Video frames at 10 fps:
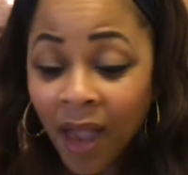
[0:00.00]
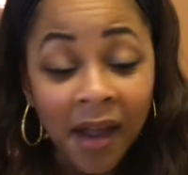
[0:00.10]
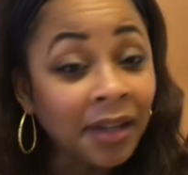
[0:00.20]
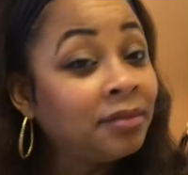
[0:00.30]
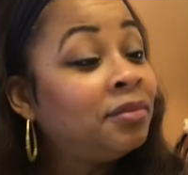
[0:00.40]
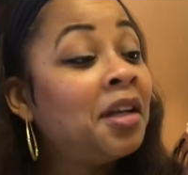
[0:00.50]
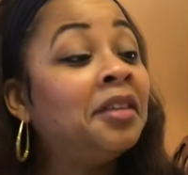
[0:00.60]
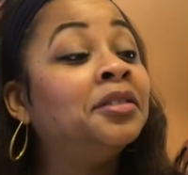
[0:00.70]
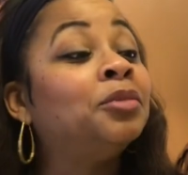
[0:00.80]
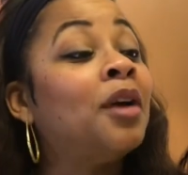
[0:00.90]
And
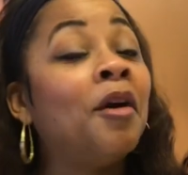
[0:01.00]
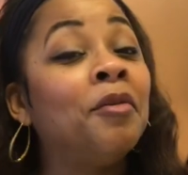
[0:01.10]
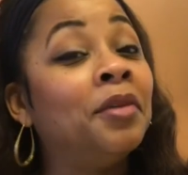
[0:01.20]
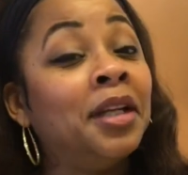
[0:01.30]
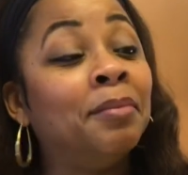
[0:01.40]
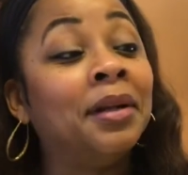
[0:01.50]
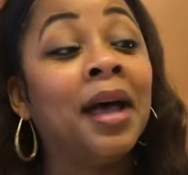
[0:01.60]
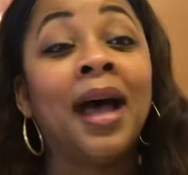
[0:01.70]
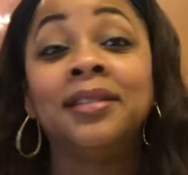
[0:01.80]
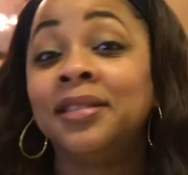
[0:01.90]
nothing's wrong with it, but
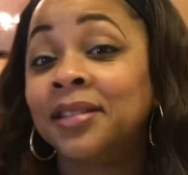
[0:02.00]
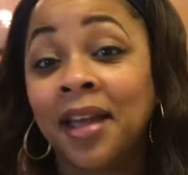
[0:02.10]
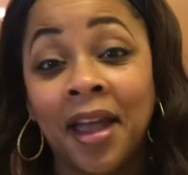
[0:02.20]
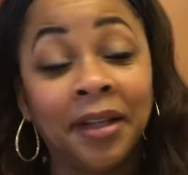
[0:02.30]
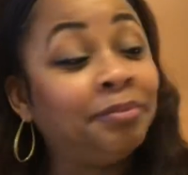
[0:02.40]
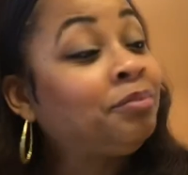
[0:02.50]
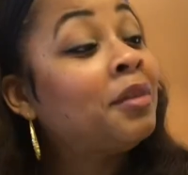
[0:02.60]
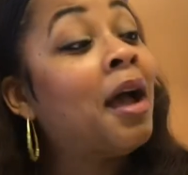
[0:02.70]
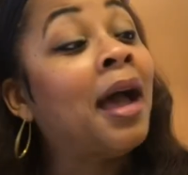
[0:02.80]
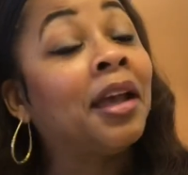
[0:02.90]
I just can't.
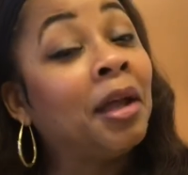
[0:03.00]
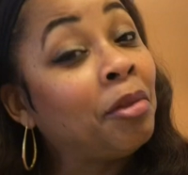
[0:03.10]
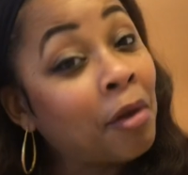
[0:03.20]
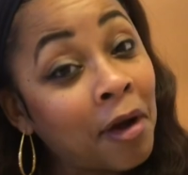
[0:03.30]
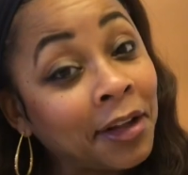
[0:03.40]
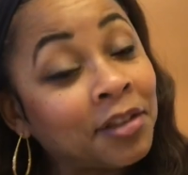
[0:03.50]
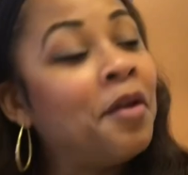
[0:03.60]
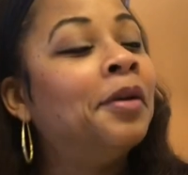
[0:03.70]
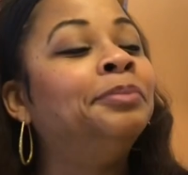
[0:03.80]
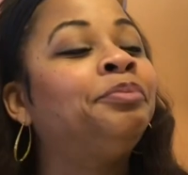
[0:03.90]
I cannot.
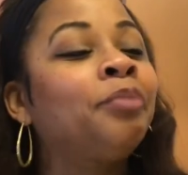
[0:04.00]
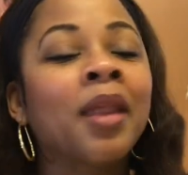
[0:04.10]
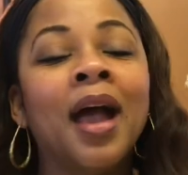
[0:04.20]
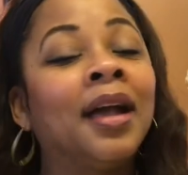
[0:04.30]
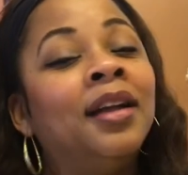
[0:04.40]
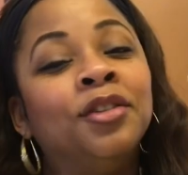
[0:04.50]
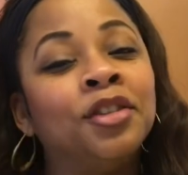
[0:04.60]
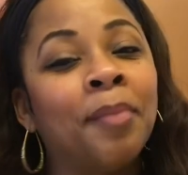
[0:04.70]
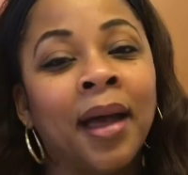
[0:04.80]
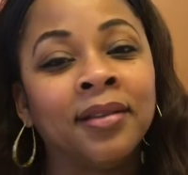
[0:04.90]
I can't
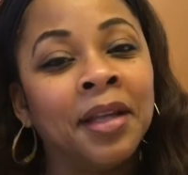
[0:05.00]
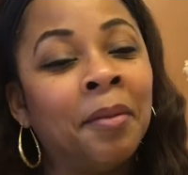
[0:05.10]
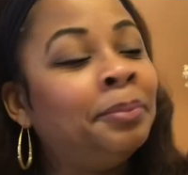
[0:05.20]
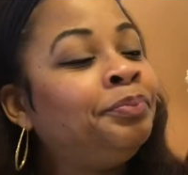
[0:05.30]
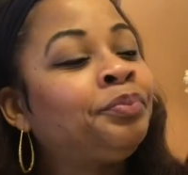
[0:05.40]
do spicy.